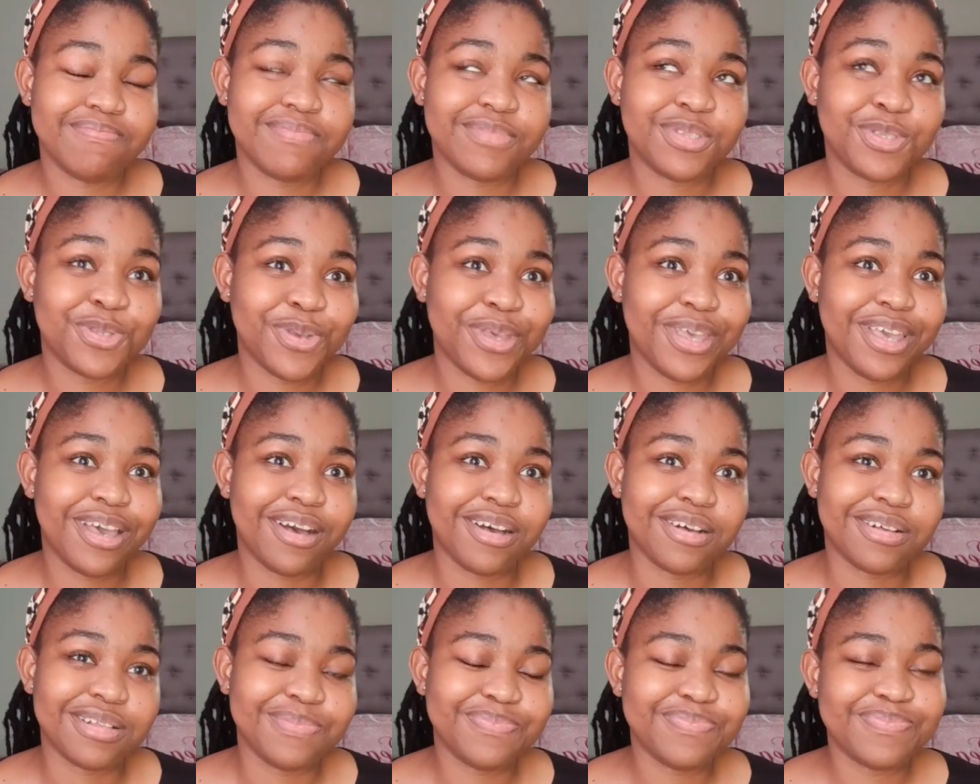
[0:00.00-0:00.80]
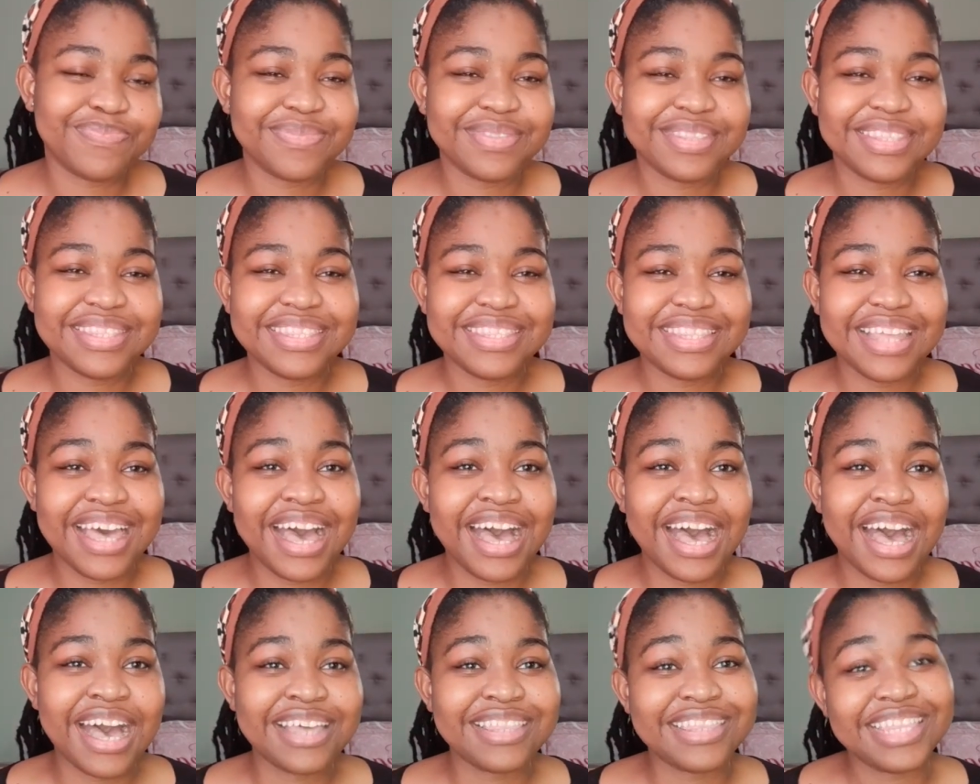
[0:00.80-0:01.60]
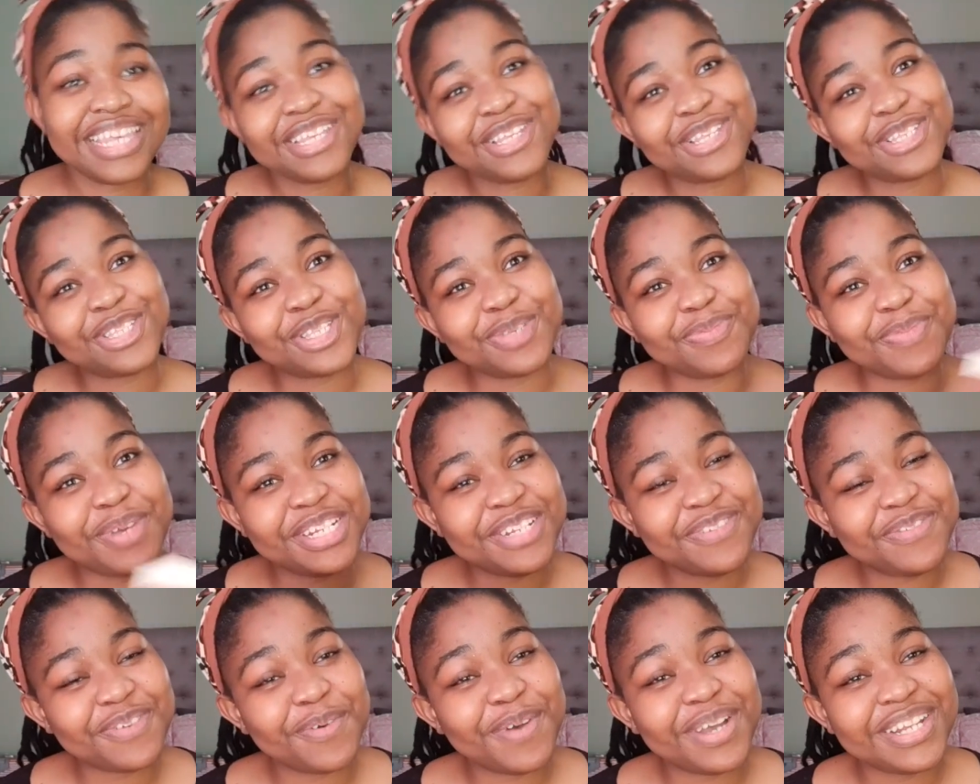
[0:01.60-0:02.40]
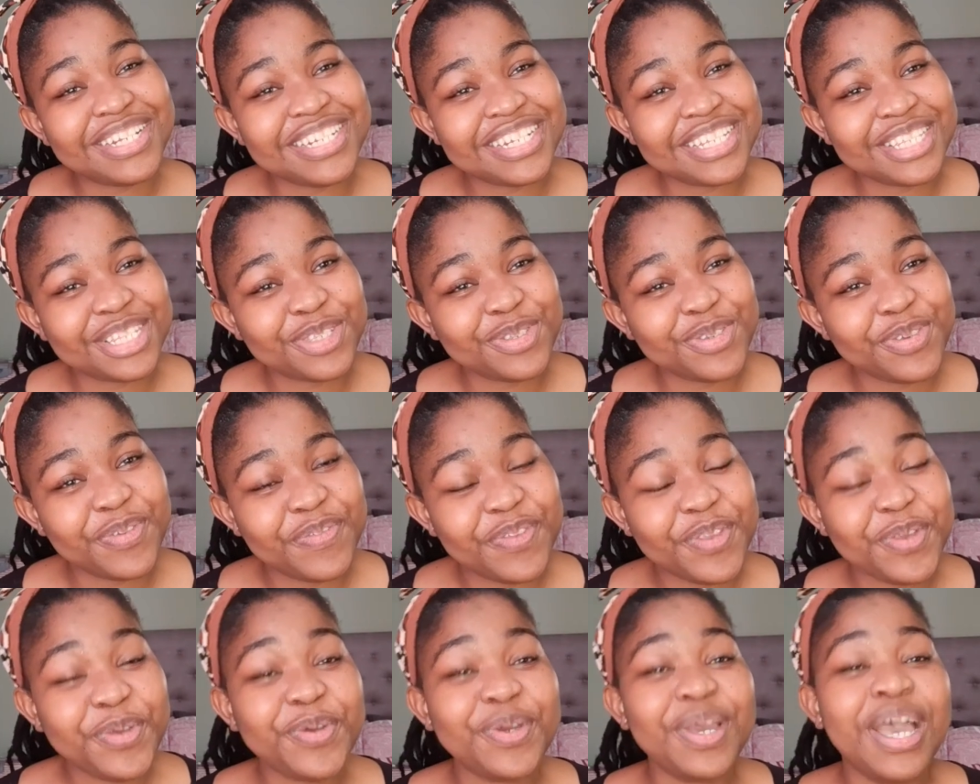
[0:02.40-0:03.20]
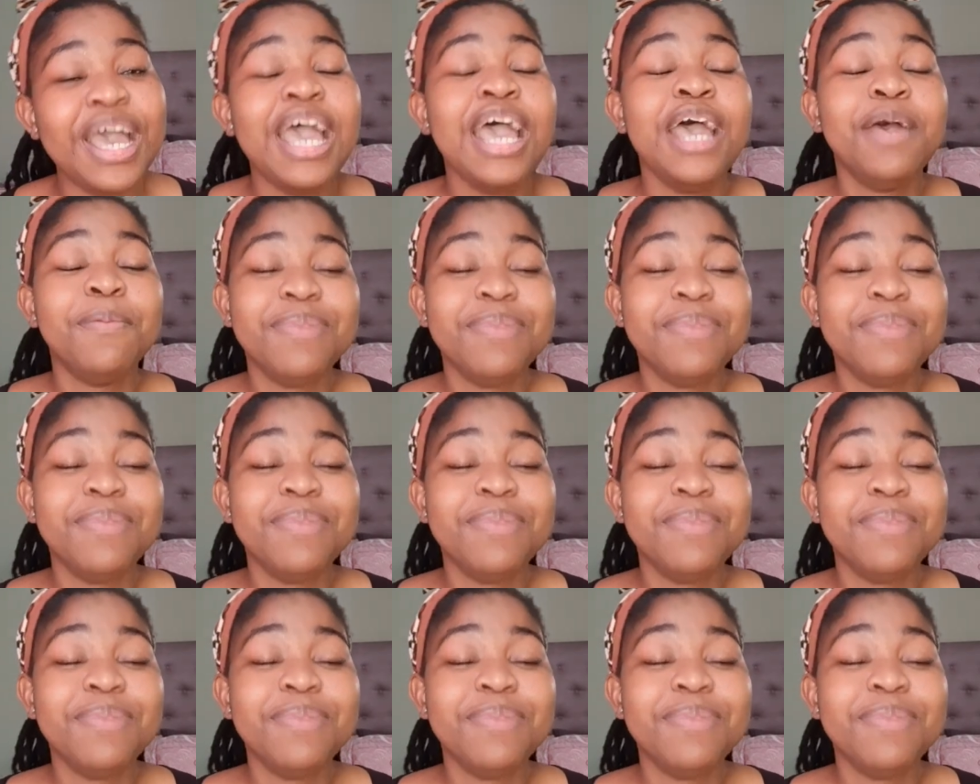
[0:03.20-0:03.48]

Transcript: So, yeah. Thank you so much for watching this review.